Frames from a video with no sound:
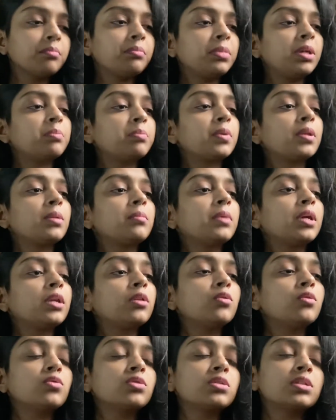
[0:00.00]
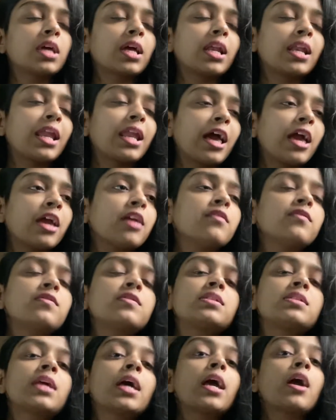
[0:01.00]
People may lose their
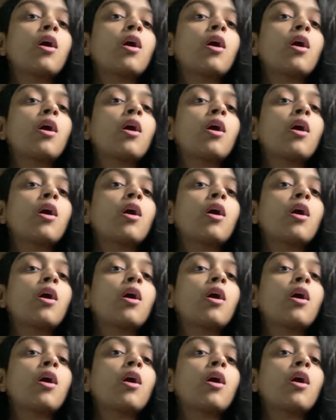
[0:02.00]
lives,